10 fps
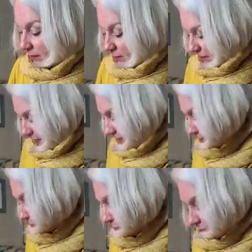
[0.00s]

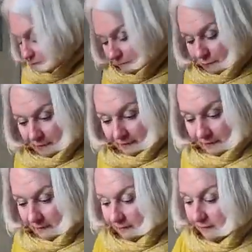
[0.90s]
I will press
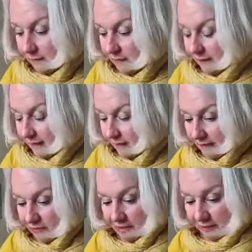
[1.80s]
this
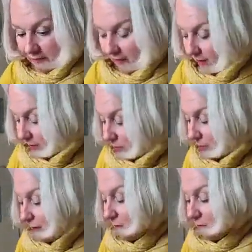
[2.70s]
and check the size,
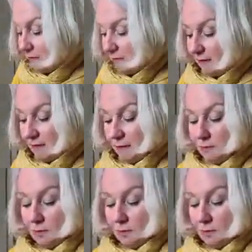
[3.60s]
but I already see that I've